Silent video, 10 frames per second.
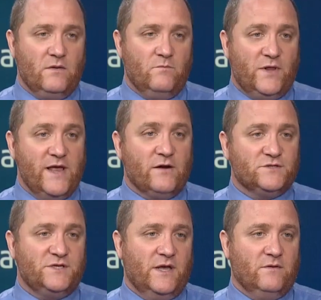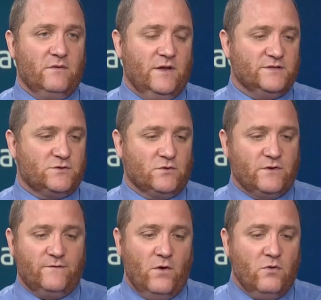players and sort
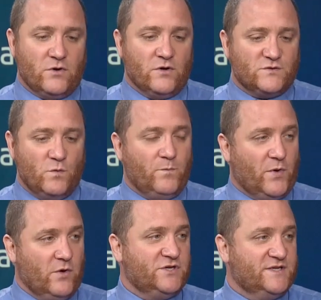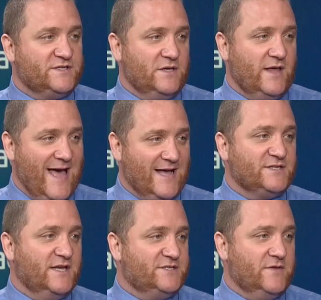of owners will purchase
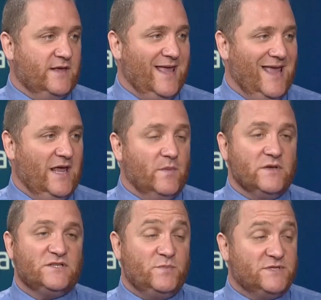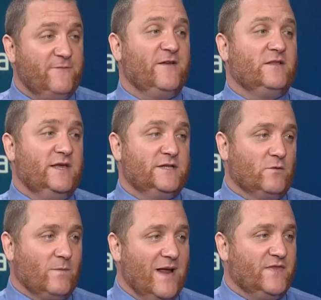assets in the game specifically
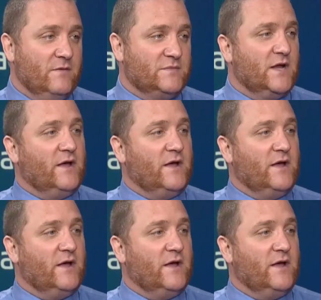to rent them to